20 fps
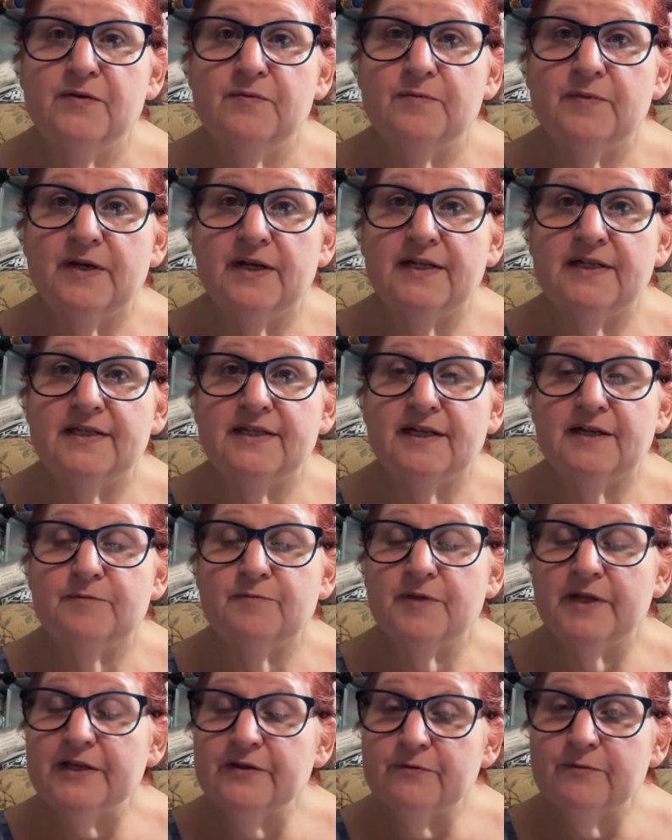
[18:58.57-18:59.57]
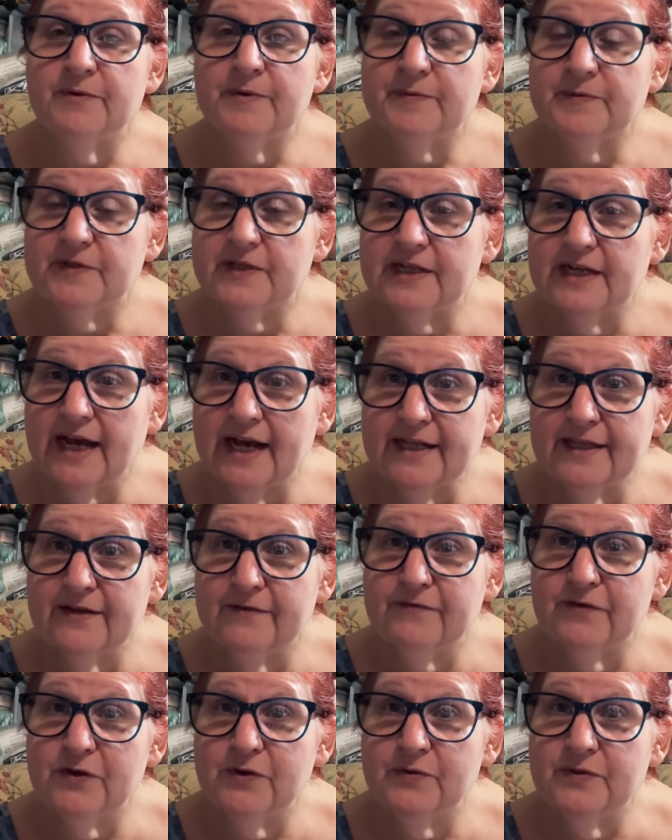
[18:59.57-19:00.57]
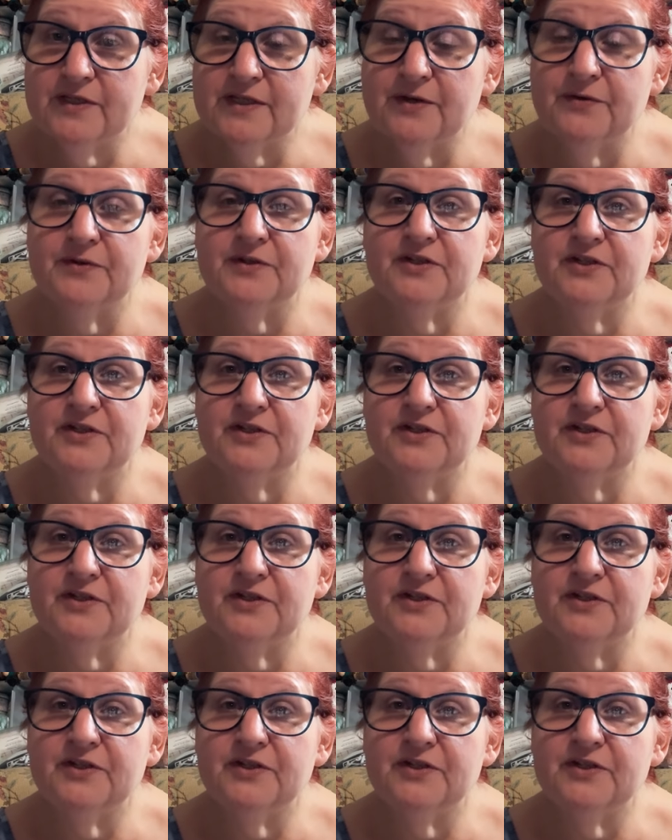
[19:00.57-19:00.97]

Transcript: But uh, please remember that I love you and so does